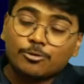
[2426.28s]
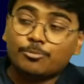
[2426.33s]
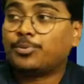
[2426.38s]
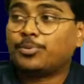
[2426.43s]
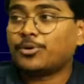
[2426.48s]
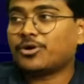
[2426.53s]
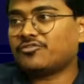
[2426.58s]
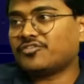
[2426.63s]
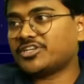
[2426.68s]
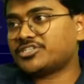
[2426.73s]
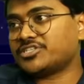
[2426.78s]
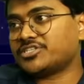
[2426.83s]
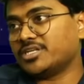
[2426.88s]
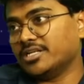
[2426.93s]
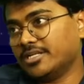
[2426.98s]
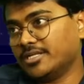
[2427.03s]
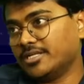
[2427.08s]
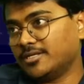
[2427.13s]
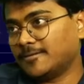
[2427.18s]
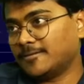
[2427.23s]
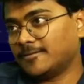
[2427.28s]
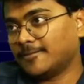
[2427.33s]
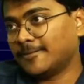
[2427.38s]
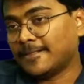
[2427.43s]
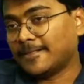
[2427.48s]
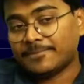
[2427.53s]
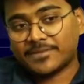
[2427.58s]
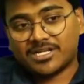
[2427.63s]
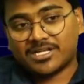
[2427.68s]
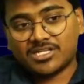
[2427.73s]
professionally,
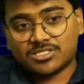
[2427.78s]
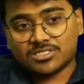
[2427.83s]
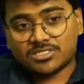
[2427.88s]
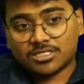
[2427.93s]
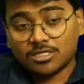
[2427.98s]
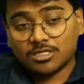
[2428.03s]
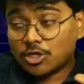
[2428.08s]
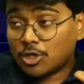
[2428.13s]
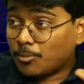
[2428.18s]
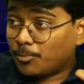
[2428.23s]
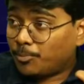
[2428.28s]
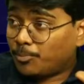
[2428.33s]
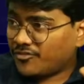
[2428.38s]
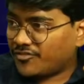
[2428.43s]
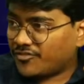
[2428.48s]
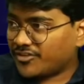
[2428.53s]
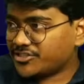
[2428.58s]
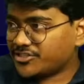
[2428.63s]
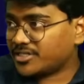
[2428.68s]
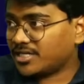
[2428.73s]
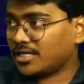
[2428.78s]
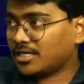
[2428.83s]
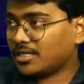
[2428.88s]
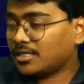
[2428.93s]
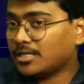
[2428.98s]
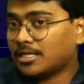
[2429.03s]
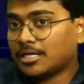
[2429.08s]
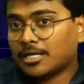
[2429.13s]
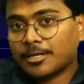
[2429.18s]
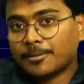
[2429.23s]
that is a professional
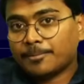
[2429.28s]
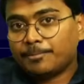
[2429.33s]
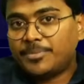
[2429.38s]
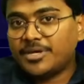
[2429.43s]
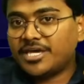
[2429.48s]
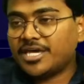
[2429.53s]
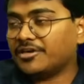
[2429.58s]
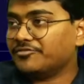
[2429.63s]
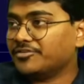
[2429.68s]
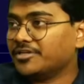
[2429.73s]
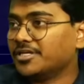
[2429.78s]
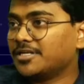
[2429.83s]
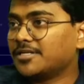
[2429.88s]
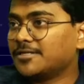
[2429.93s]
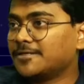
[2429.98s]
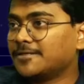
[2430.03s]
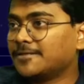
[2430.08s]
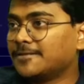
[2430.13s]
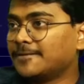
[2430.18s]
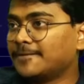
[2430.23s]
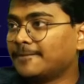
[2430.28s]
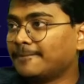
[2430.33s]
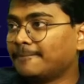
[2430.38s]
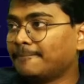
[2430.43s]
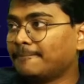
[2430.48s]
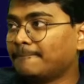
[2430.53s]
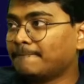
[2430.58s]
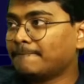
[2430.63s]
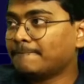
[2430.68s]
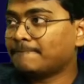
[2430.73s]
behavior.
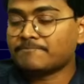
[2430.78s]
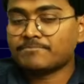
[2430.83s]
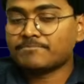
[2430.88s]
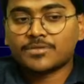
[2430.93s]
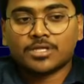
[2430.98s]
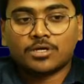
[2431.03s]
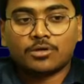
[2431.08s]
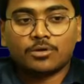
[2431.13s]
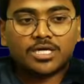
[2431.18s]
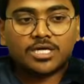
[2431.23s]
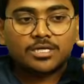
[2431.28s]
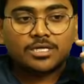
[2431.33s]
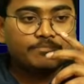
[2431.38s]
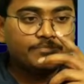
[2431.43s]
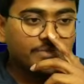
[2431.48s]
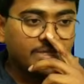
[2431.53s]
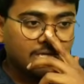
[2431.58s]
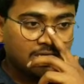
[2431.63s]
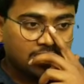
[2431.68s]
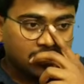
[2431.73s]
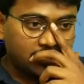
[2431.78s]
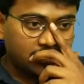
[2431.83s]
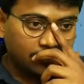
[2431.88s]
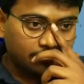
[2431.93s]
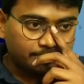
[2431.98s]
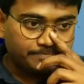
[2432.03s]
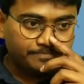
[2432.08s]
Okay, see,